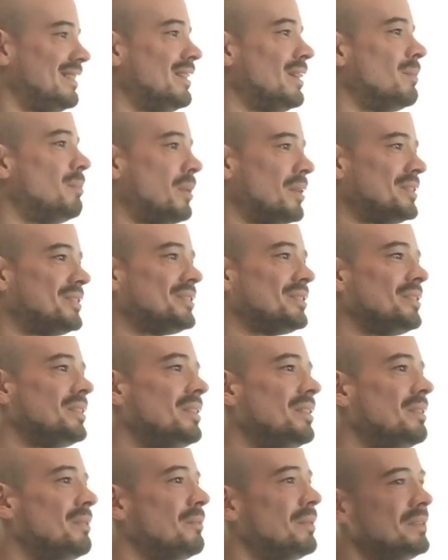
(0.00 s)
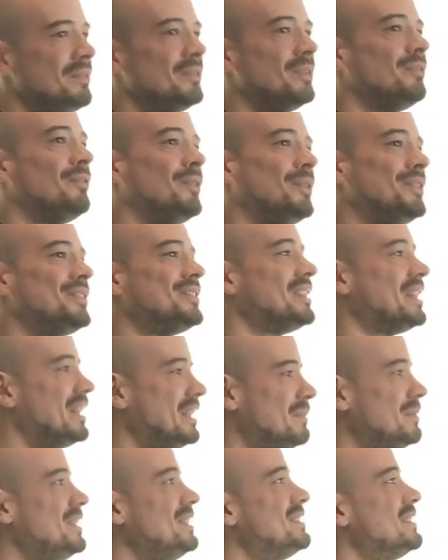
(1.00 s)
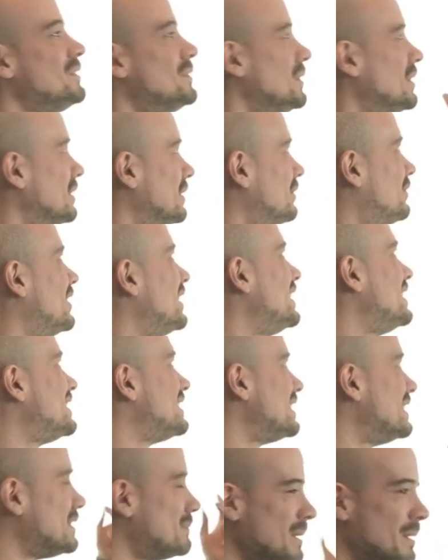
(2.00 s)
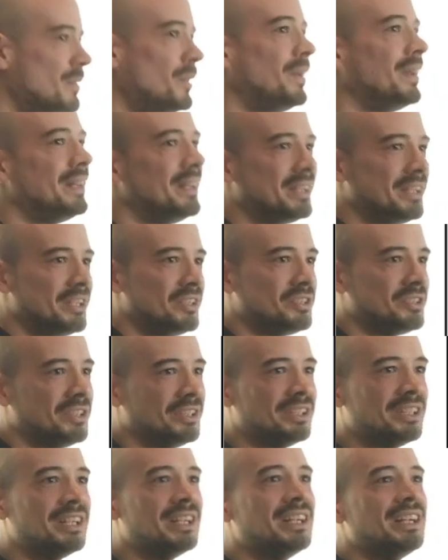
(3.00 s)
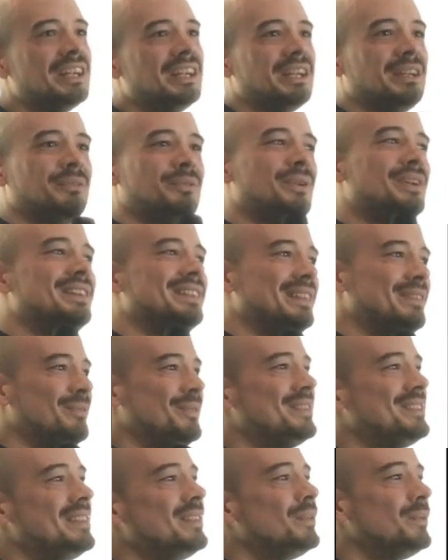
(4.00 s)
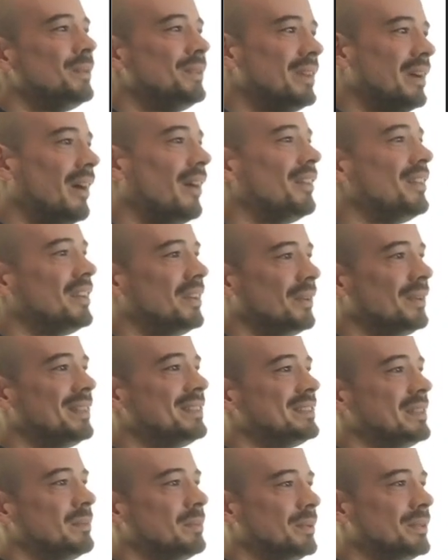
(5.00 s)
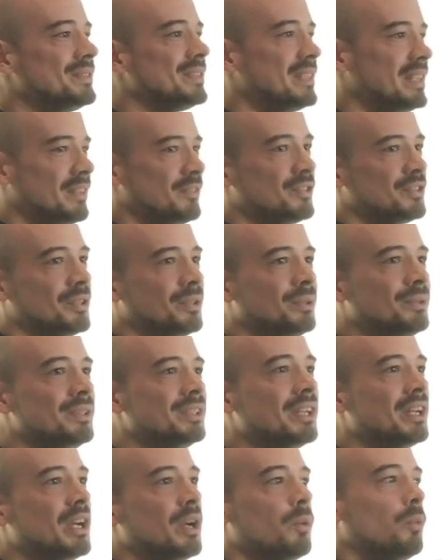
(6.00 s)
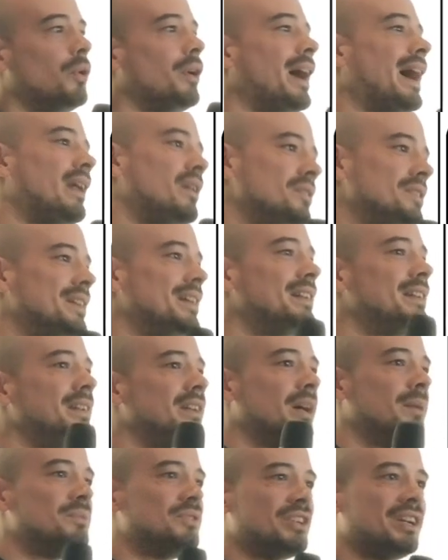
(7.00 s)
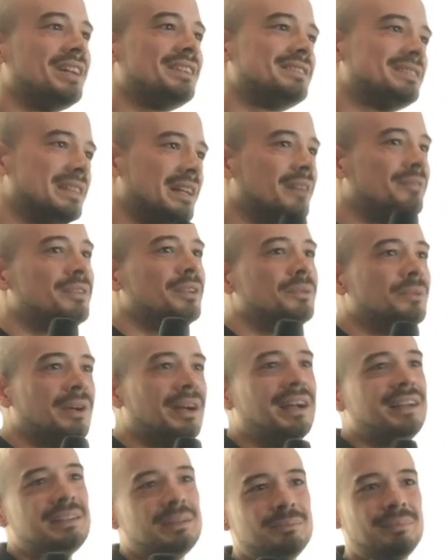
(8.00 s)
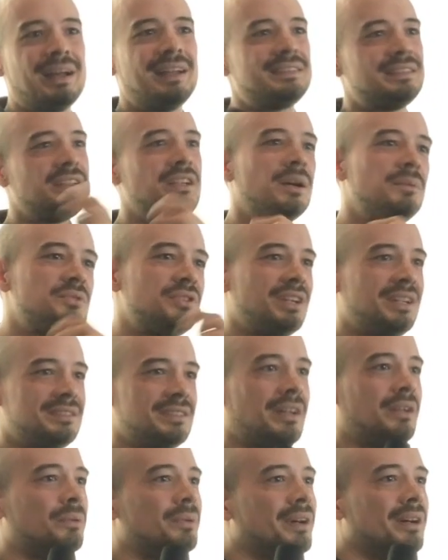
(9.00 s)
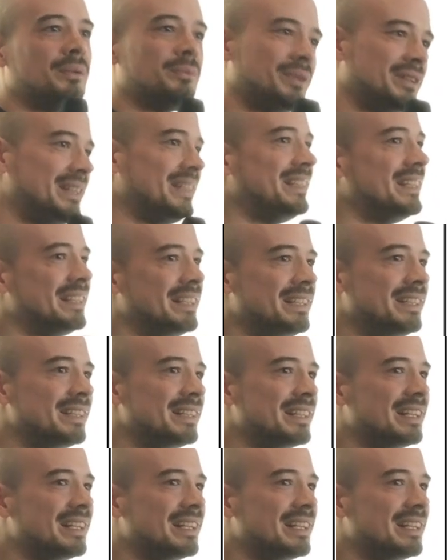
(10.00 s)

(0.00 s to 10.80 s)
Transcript: parser, one of the first enemies that you're going to face is memory allocation. If we see through all the code examples that I've shown, we're allocating objects left and right and passing objects all around willy-nilly.